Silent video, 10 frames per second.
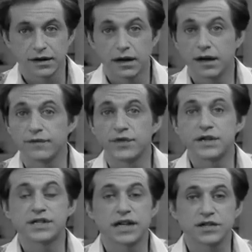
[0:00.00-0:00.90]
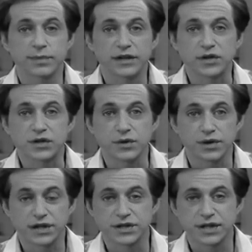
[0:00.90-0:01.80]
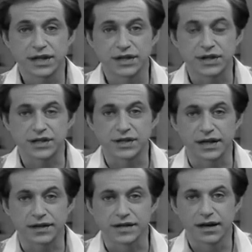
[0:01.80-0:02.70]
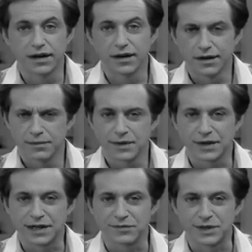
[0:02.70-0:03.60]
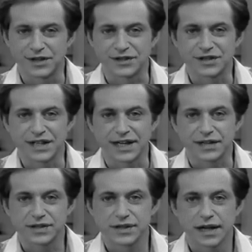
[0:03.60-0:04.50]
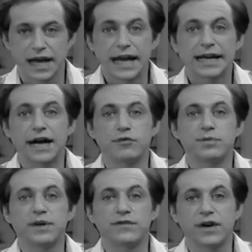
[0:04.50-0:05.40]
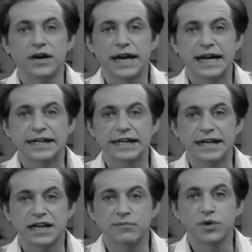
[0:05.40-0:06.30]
If the salesman at the store didn't sell you these things, you might want to give him another chance. Now, it would be very handy to keep